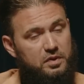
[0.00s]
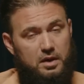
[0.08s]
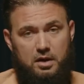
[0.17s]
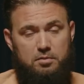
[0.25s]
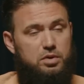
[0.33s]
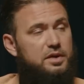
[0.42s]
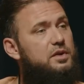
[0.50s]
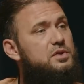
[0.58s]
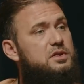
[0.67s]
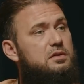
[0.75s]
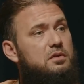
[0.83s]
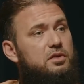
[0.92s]
I got
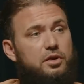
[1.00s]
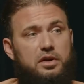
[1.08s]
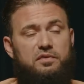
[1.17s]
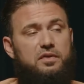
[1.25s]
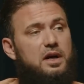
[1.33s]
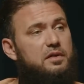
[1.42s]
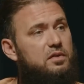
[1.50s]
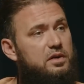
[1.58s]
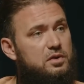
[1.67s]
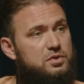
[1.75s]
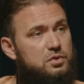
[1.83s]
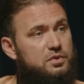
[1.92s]
brothers 35
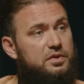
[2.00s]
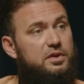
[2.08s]
years old,